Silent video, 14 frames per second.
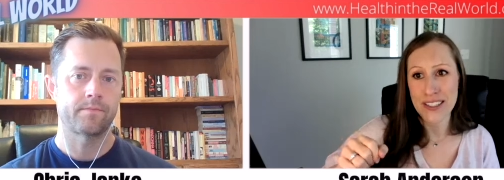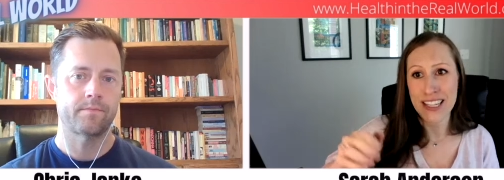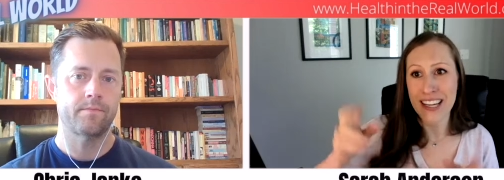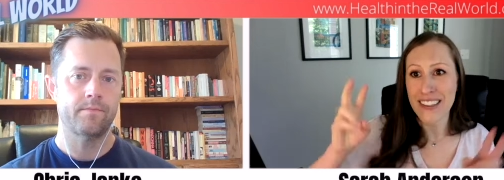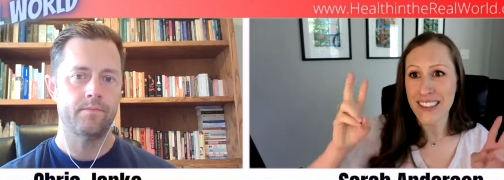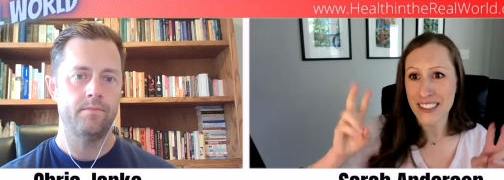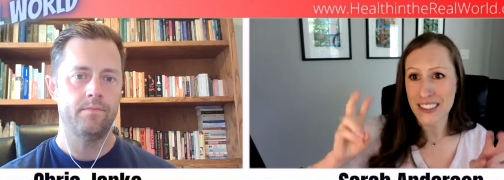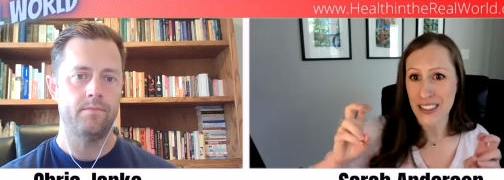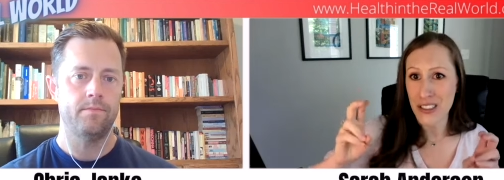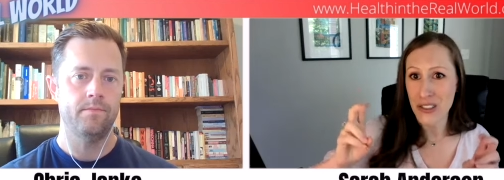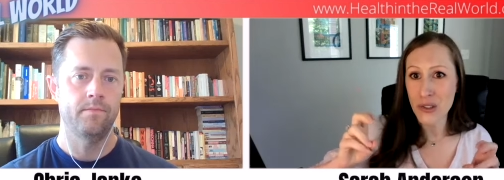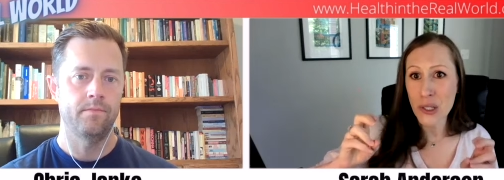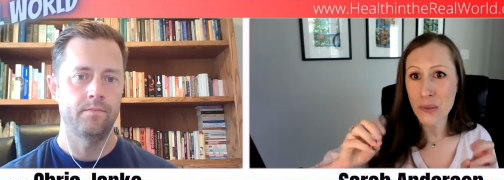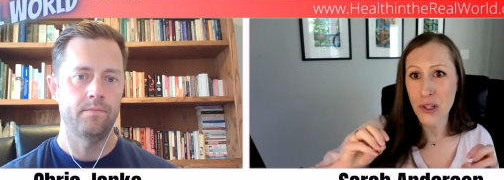Speaker 1: technically
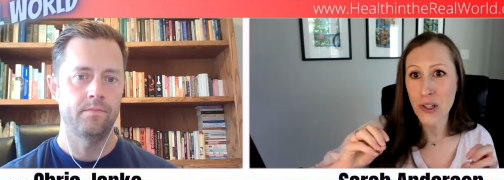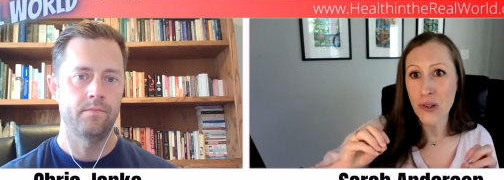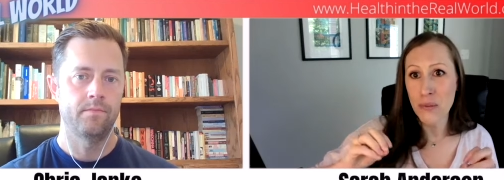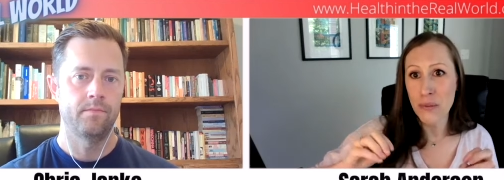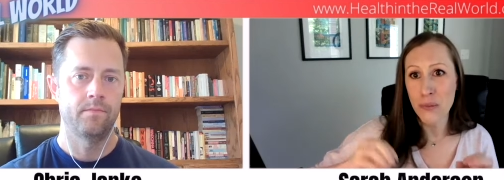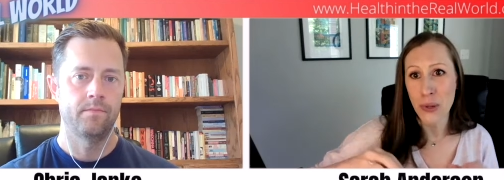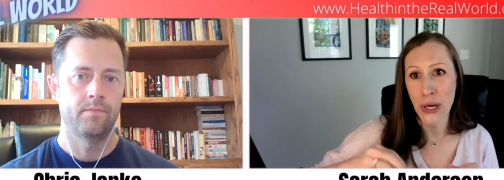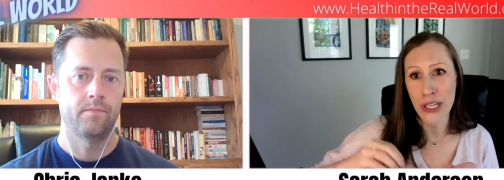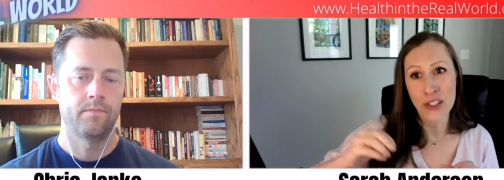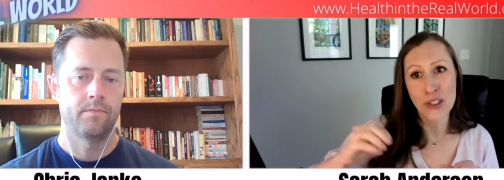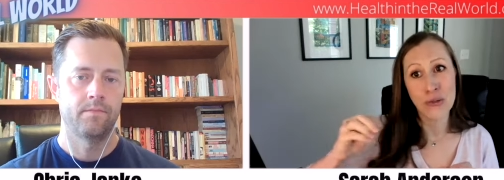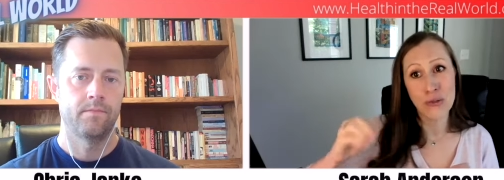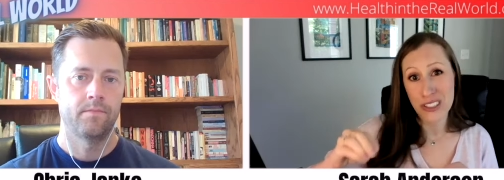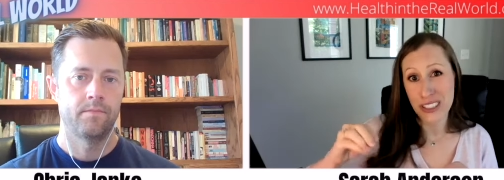normal, but
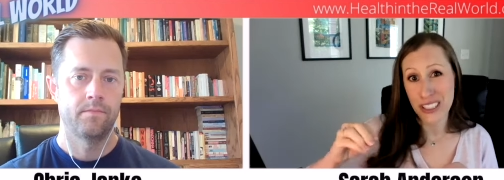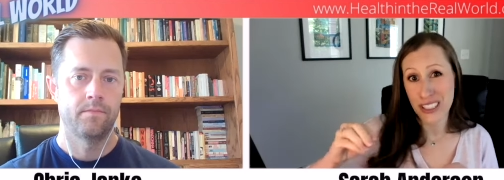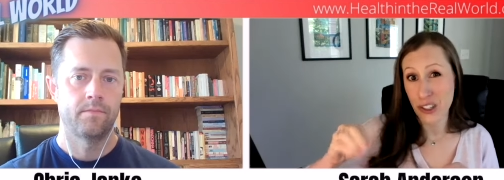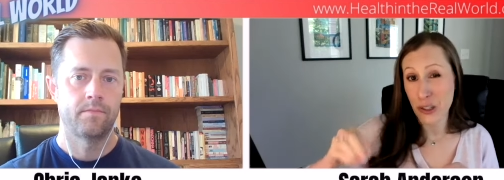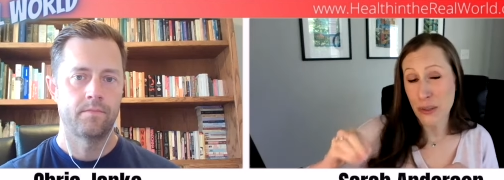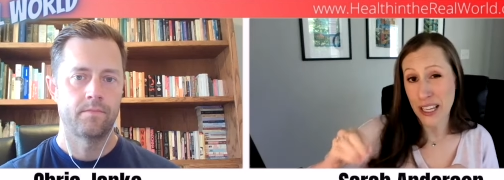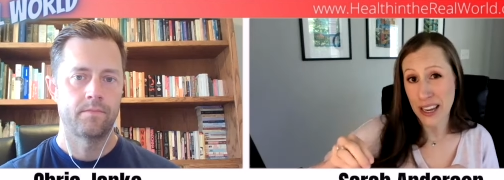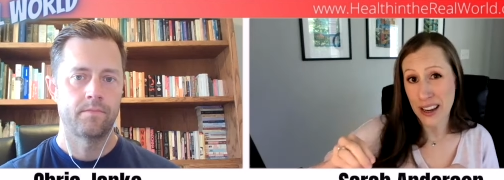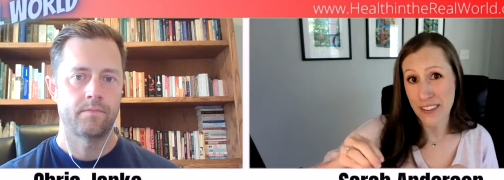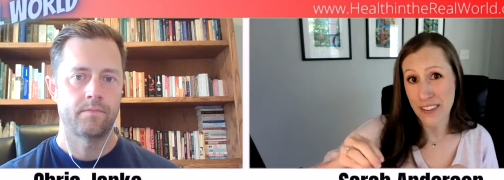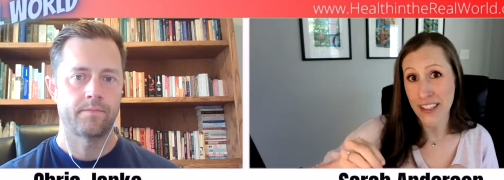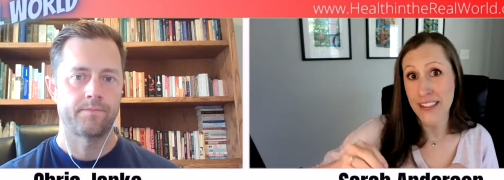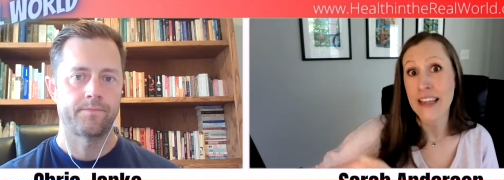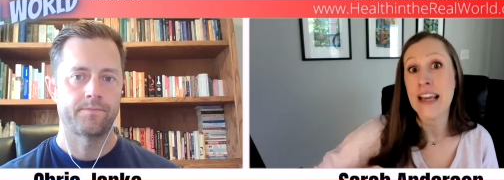you really could be
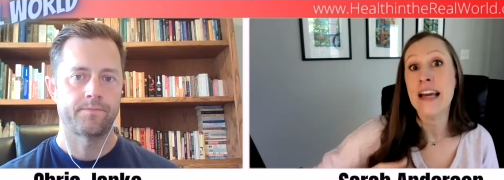having